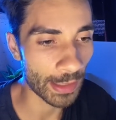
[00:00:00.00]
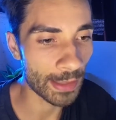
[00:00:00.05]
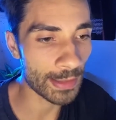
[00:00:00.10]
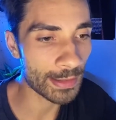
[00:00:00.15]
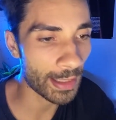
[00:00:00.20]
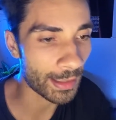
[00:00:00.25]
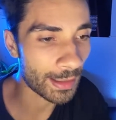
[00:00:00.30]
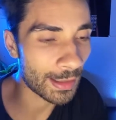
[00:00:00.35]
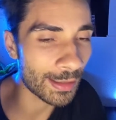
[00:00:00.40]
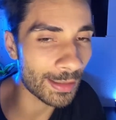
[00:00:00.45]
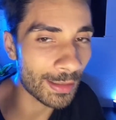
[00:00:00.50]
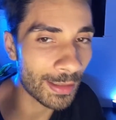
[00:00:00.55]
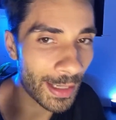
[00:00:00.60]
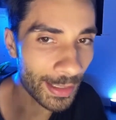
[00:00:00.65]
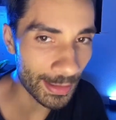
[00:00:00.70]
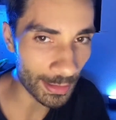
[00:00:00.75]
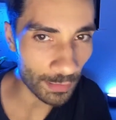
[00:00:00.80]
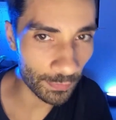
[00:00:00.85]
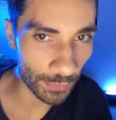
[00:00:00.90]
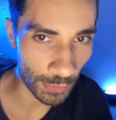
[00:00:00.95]
It's that
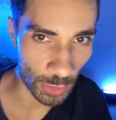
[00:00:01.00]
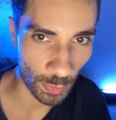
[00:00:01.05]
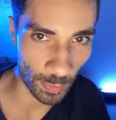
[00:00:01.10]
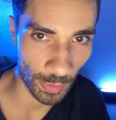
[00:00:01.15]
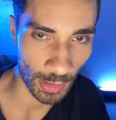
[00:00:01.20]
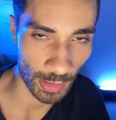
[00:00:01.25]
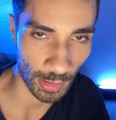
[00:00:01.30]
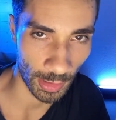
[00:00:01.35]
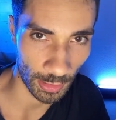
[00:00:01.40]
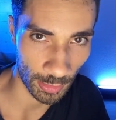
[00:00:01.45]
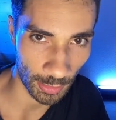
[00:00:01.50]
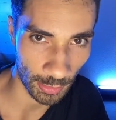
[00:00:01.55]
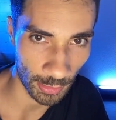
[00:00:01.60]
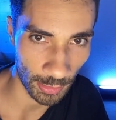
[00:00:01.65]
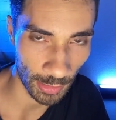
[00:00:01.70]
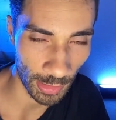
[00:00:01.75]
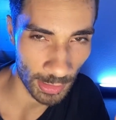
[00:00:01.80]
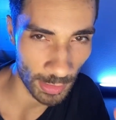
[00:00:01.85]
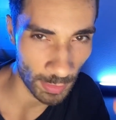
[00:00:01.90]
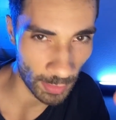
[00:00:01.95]
collectively speaking,
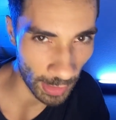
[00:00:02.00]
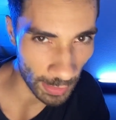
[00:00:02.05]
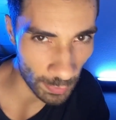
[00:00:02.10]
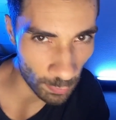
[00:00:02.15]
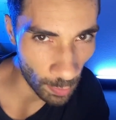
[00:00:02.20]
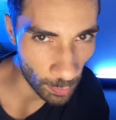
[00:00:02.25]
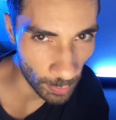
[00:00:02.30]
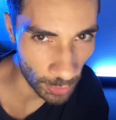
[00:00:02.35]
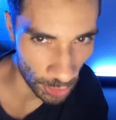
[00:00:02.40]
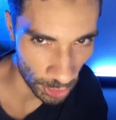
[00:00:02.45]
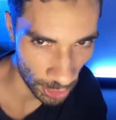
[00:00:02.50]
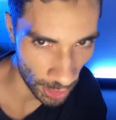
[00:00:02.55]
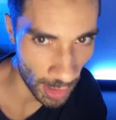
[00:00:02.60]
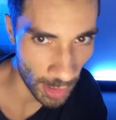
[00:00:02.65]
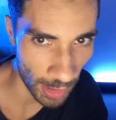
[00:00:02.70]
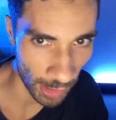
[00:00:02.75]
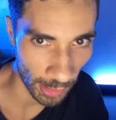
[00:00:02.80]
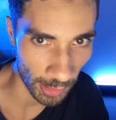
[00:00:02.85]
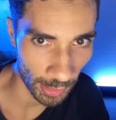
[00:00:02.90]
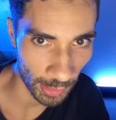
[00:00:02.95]
that's when we
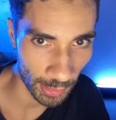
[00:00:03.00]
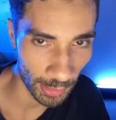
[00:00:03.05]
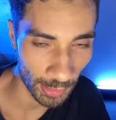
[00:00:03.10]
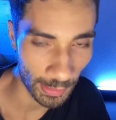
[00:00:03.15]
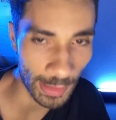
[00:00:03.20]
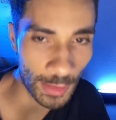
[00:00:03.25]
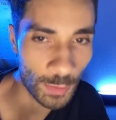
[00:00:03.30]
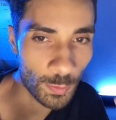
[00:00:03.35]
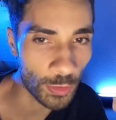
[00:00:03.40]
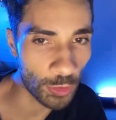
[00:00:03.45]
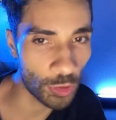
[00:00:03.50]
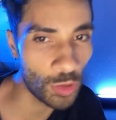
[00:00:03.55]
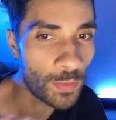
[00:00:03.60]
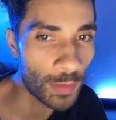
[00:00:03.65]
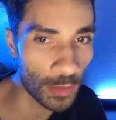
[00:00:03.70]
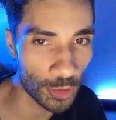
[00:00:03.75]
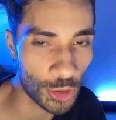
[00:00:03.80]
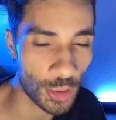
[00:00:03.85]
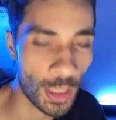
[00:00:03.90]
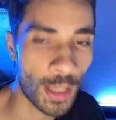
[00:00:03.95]
shine. That's when
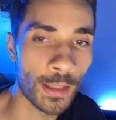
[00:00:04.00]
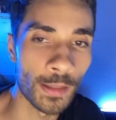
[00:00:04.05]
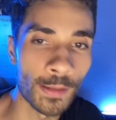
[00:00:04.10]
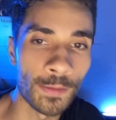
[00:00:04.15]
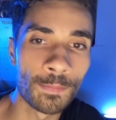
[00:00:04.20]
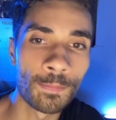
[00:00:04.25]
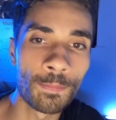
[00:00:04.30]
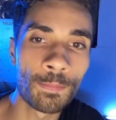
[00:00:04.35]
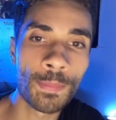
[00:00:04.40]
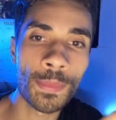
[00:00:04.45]
humans shine.